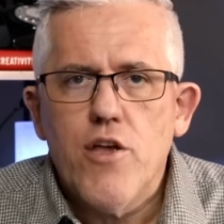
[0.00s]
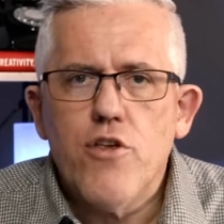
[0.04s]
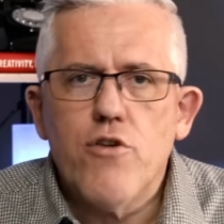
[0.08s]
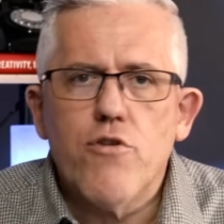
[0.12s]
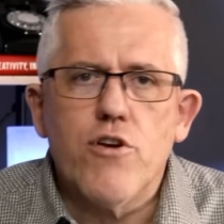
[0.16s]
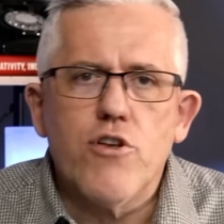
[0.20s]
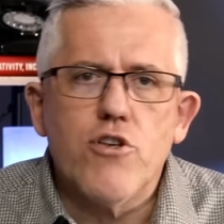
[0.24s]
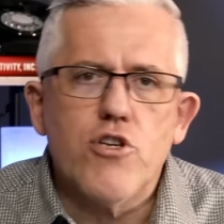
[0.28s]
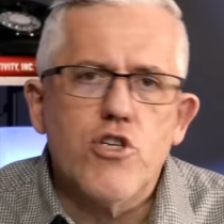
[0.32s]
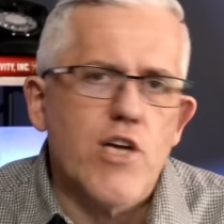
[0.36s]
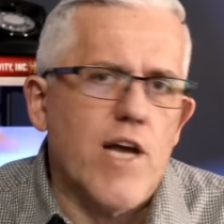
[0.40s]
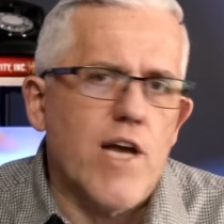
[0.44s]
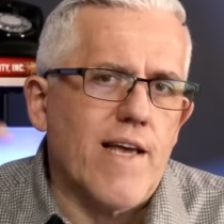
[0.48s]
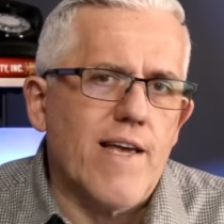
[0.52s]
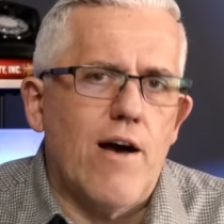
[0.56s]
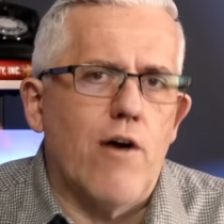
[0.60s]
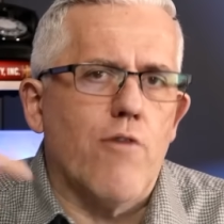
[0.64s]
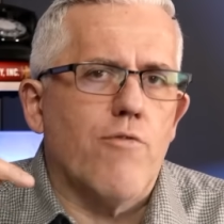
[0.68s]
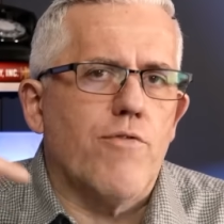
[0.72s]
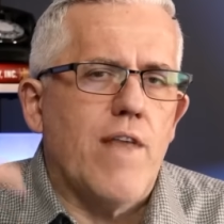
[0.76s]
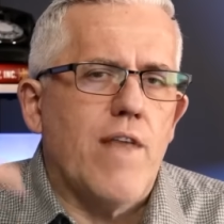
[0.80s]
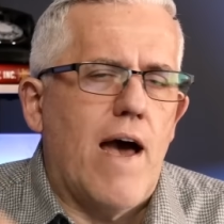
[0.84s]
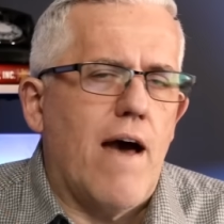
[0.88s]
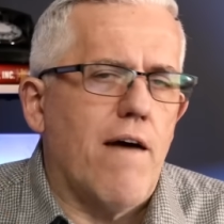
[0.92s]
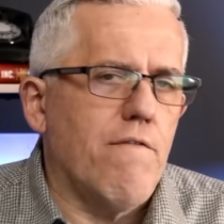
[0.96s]
You can check
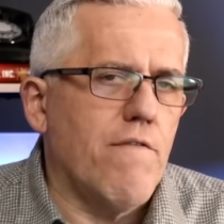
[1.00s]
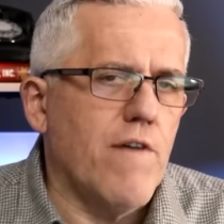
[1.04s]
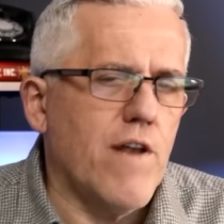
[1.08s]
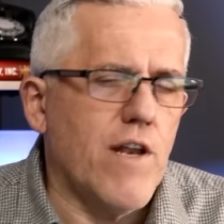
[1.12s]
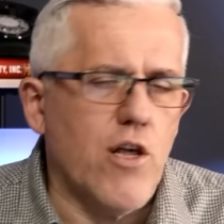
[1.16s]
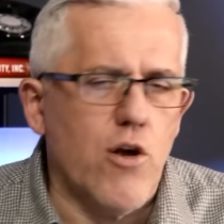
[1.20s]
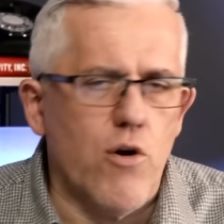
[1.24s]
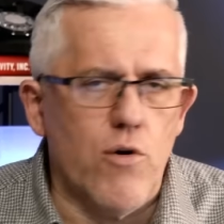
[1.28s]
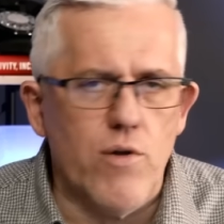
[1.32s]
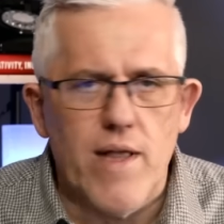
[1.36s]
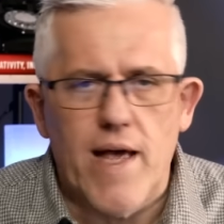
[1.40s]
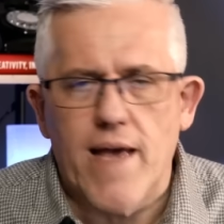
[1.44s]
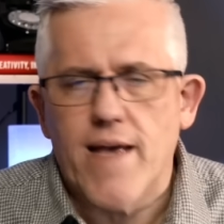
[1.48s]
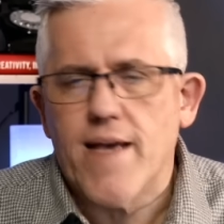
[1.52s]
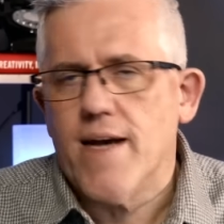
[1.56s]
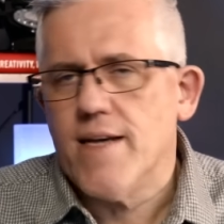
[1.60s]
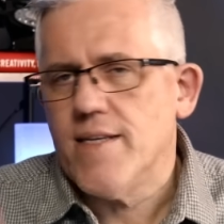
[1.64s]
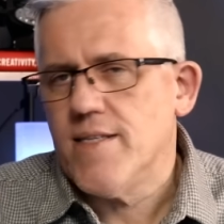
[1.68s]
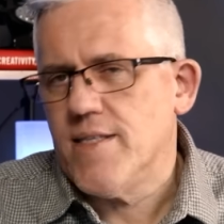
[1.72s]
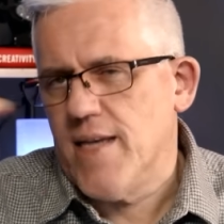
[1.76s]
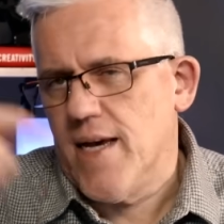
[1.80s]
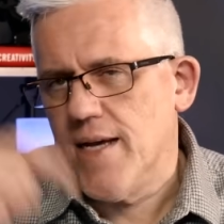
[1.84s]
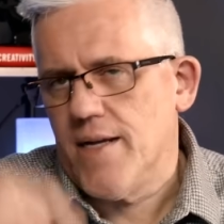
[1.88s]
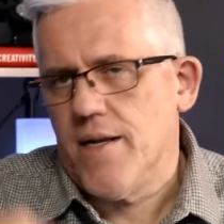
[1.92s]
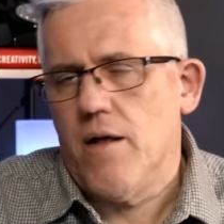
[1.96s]
out that video. Like
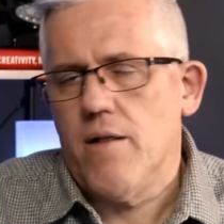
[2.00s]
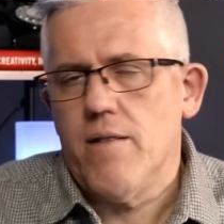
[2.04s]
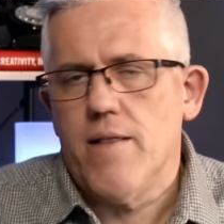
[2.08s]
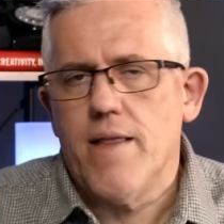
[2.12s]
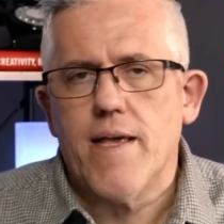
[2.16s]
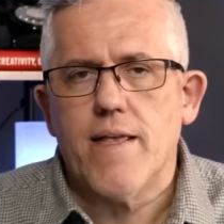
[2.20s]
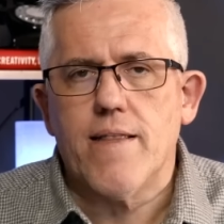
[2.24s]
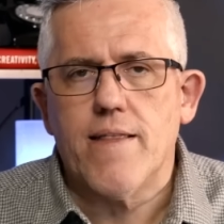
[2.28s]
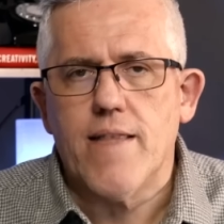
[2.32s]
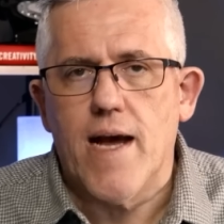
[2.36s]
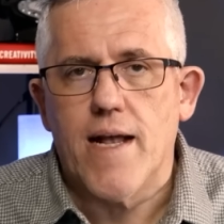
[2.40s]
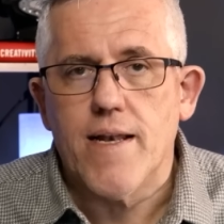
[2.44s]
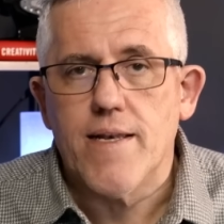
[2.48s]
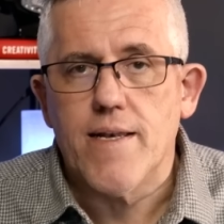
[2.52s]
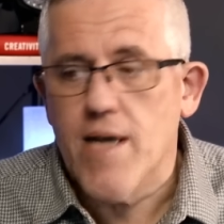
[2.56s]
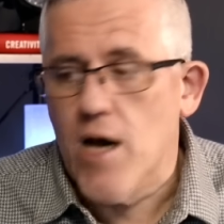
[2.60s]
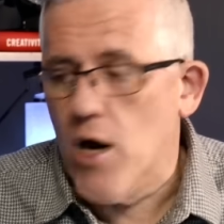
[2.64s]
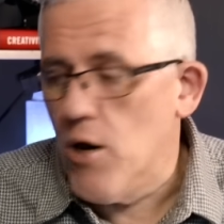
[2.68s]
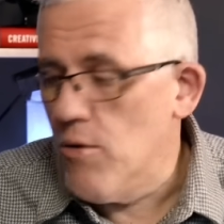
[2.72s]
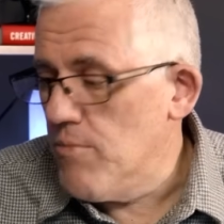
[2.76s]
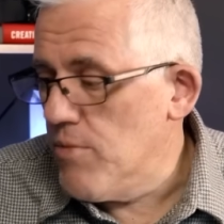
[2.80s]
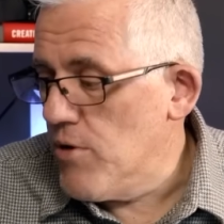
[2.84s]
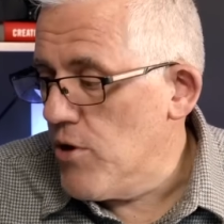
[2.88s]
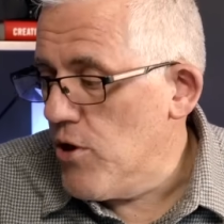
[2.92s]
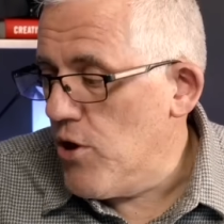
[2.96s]
I said, I'll link that
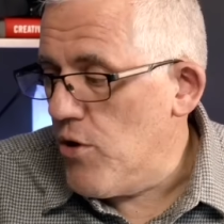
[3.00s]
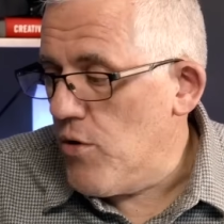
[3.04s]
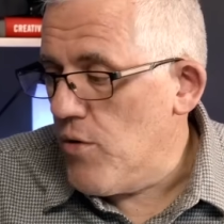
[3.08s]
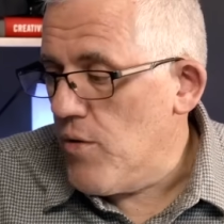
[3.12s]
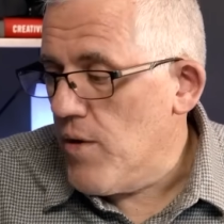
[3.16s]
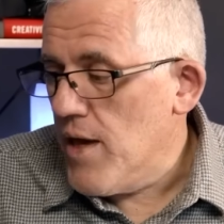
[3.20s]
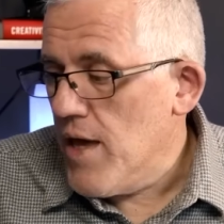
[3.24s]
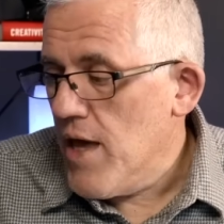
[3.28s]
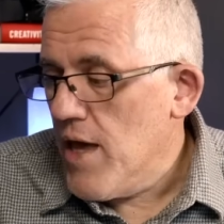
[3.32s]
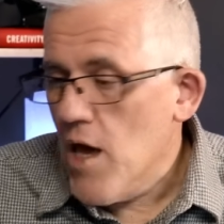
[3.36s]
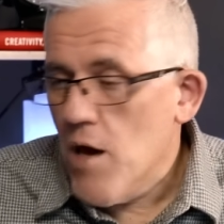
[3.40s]
down below.